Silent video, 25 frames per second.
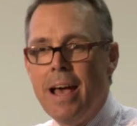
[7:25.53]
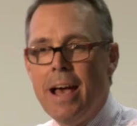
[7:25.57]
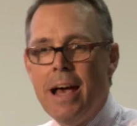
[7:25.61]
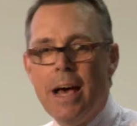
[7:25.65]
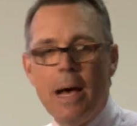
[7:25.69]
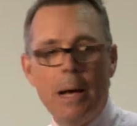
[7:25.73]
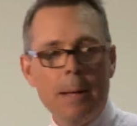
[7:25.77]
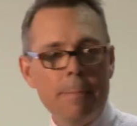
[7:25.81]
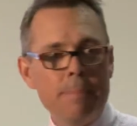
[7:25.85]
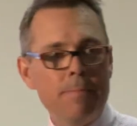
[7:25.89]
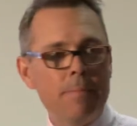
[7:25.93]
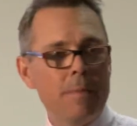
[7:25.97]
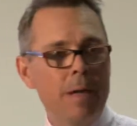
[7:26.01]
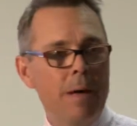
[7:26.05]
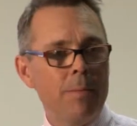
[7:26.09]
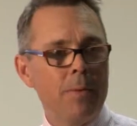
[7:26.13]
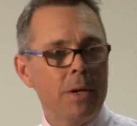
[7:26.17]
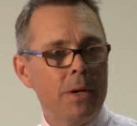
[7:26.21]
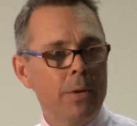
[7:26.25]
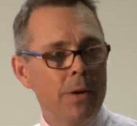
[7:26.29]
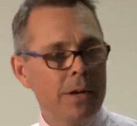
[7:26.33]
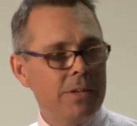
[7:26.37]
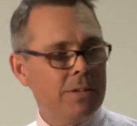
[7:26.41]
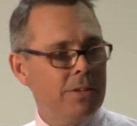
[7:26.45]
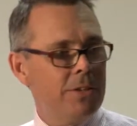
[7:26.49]
I'm going
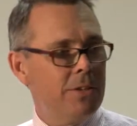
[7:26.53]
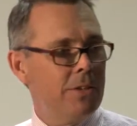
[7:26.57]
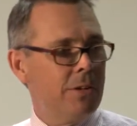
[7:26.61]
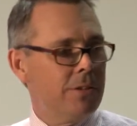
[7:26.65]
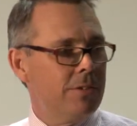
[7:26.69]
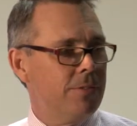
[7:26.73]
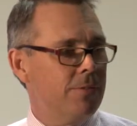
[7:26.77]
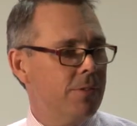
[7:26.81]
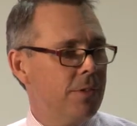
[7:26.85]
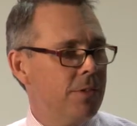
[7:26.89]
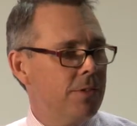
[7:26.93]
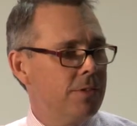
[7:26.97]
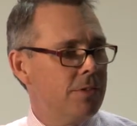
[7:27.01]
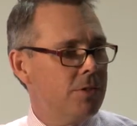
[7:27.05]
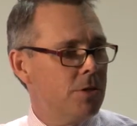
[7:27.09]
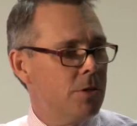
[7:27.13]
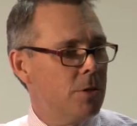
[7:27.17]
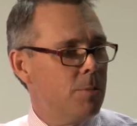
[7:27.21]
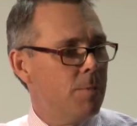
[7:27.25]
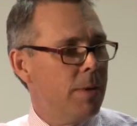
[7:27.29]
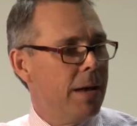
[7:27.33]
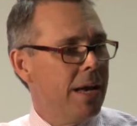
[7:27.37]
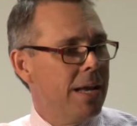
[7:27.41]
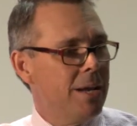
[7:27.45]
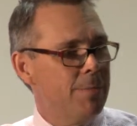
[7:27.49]
to ask you not to feel too
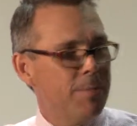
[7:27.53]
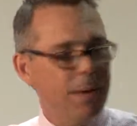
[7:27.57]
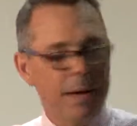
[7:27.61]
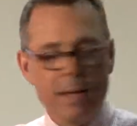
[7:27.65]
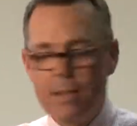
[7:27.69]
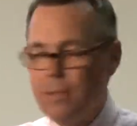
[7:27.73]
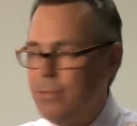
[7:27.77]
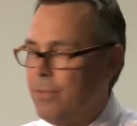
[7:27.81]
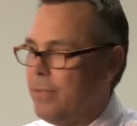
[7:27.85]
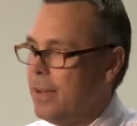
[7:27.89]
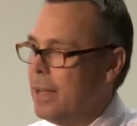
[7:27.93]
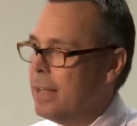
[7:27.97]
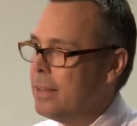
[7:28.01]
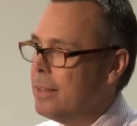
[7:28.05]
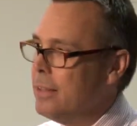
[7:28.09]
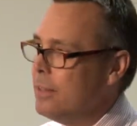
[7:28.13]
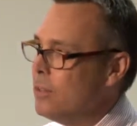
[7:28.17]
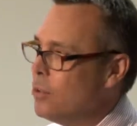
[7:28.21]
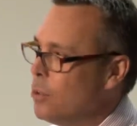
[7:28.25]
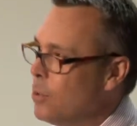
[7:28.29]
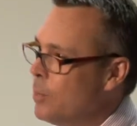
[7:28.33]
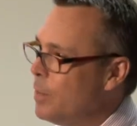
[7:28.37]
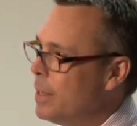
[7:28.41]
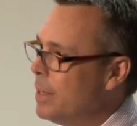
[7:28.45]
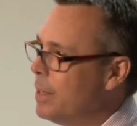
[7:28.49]
bad about the fact that
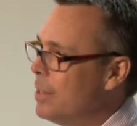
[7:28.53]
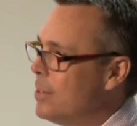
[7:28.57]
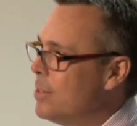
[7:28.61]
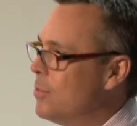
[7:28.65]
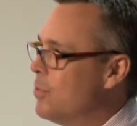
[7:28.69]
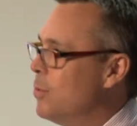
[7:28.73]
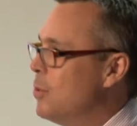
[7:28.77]
normally this